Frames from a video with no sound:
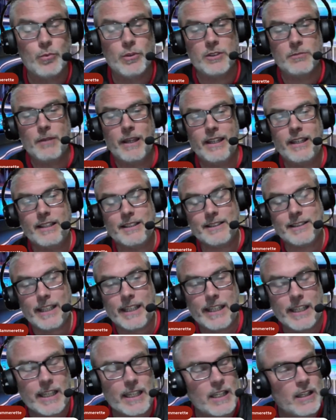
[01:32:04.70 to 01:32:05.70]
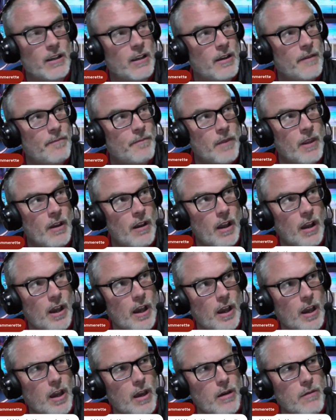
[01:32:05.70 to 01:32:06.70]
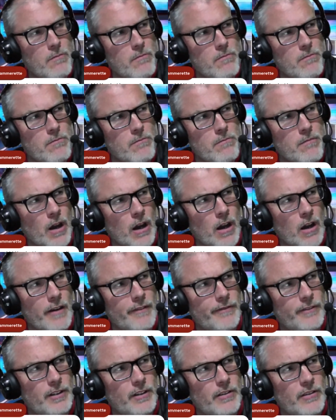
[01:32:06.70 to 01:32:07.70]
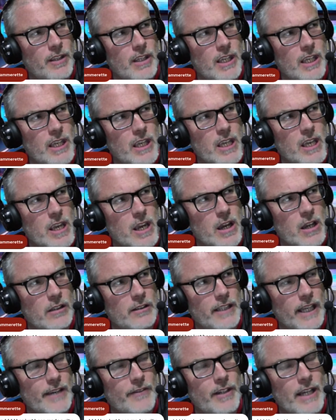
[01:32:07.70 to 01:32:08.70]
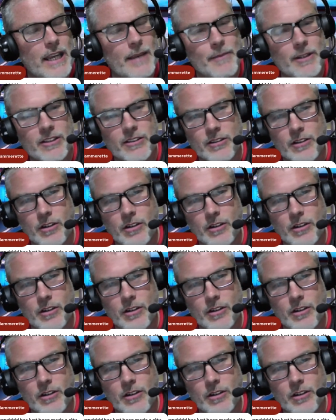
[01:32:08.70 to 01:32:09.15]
was made a city. Um, after the uh, David Amis